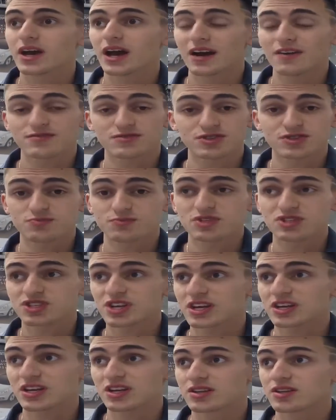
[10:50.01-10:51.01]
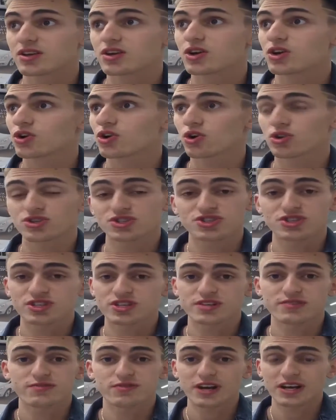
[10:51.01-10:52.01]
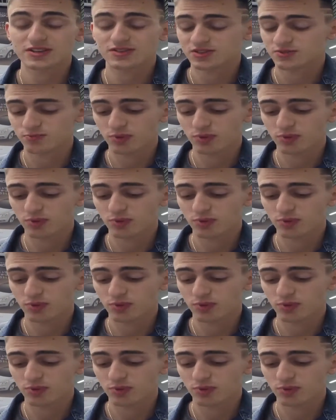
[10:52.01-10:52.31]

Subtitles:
I've just been shaking constantly for like the